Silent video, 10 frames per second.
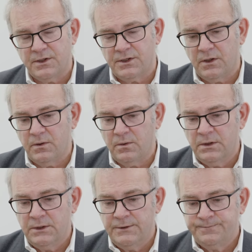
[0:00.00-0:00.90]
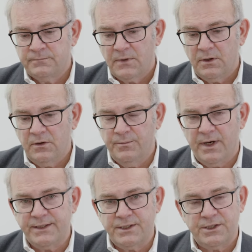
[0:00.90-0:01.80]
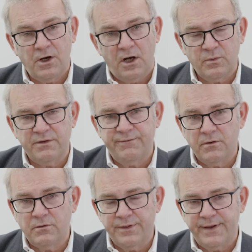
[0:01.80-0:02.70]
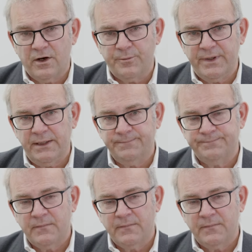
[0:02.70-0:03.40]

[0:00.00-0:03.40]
So you might start with focal therapy,